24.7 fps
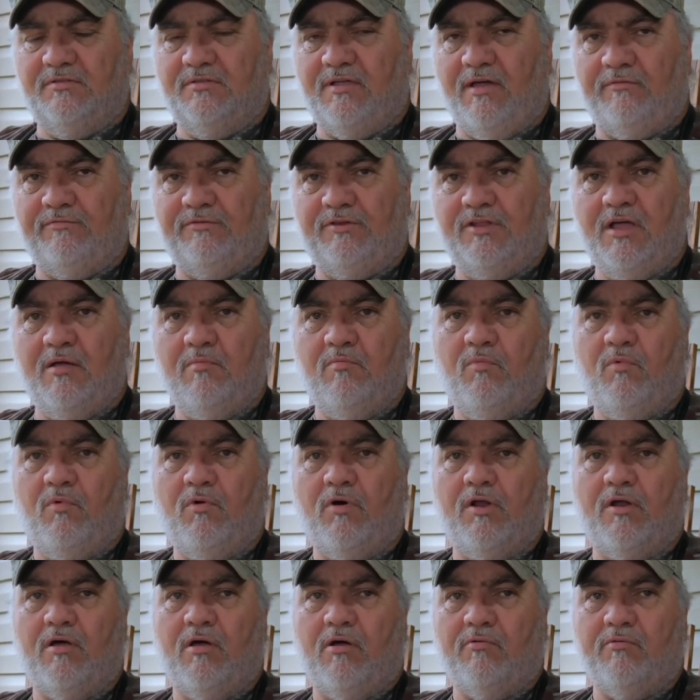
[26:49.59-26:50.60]
I've done
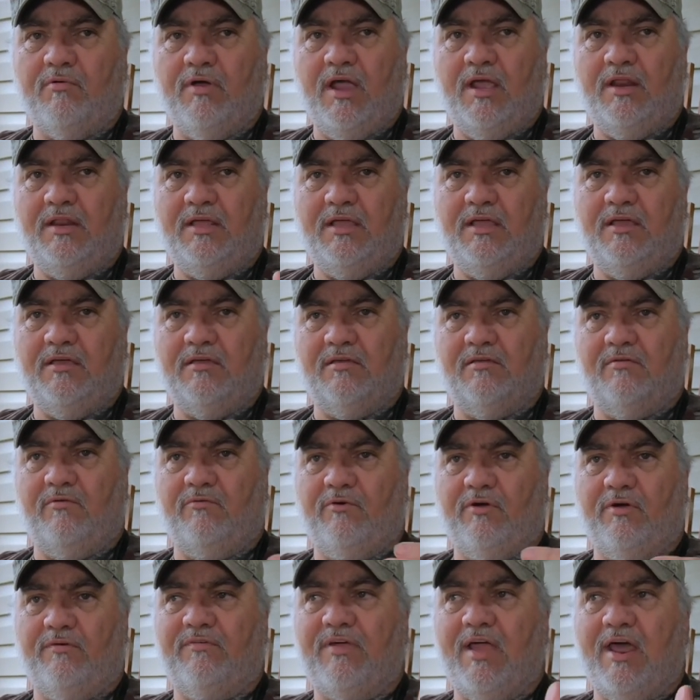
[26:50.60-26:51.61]
one already,
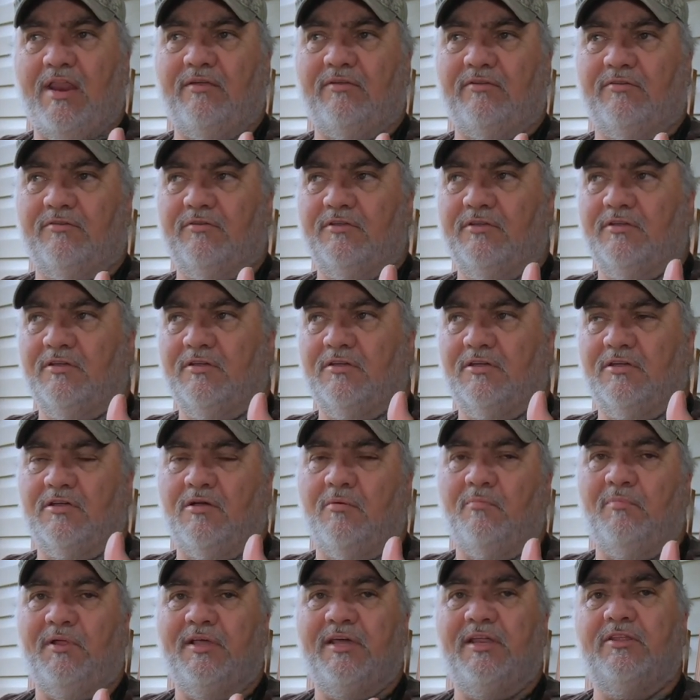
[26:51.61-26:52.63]
or I've got it
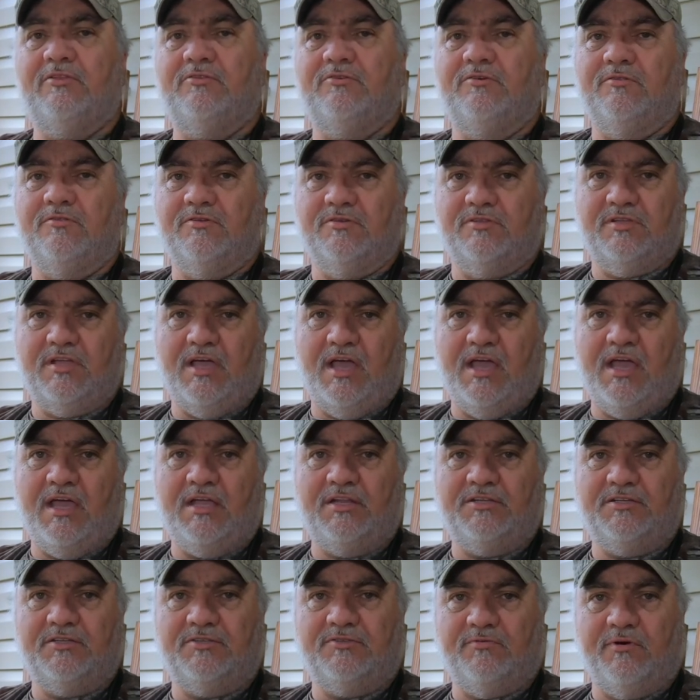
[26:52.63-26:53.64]
completed to the
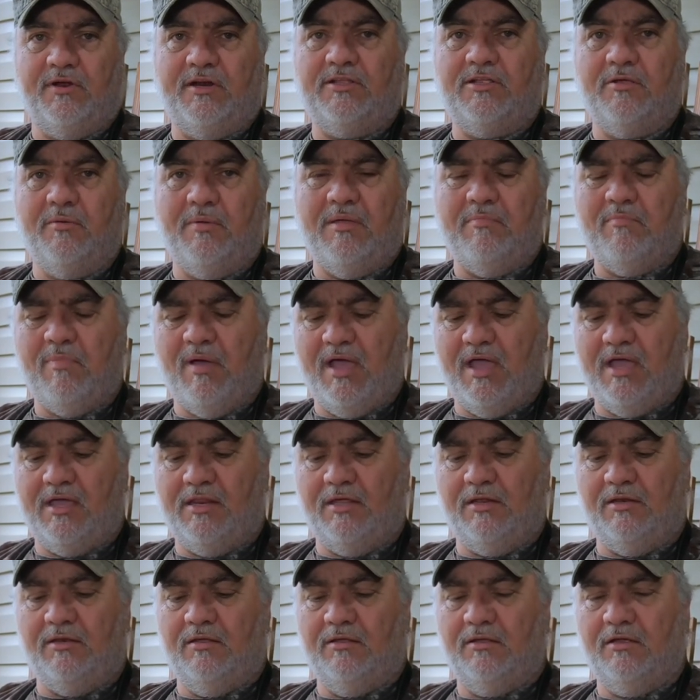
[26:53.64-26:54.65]
stage. It's ready to be painted,